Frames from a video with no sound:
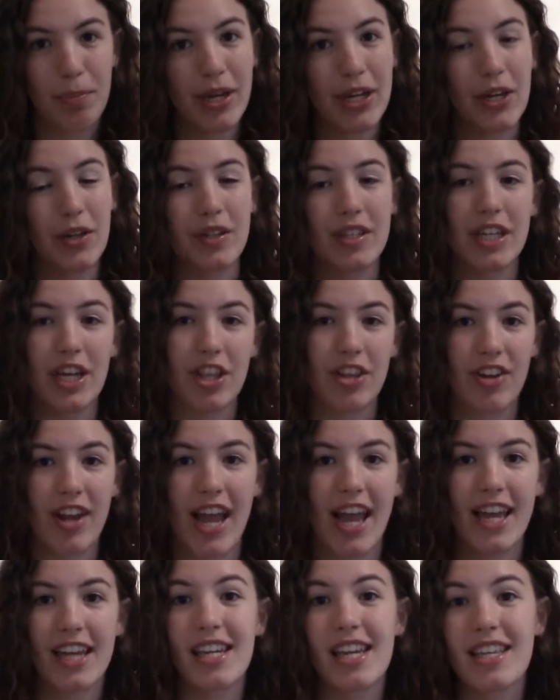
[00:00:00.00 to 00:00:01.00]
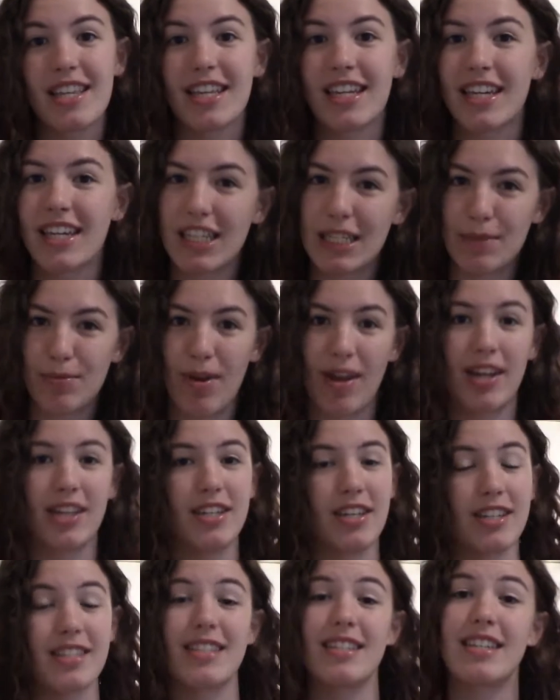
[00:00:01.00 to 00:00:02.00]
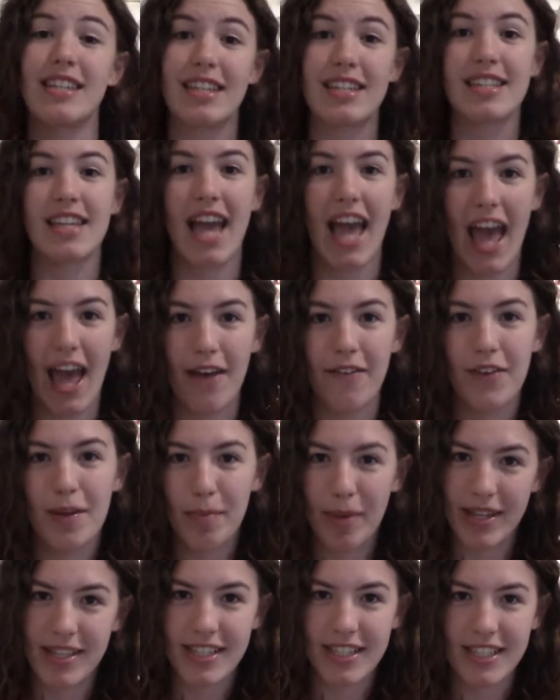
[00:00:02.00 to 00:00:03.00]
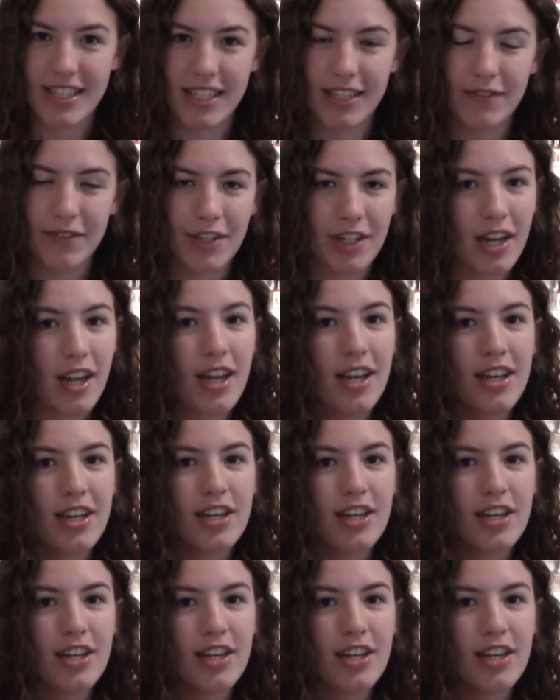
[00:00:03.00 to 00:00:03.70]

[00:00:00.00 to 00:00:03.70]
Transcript: but on the other hand I think each brand does need to have a basic silver.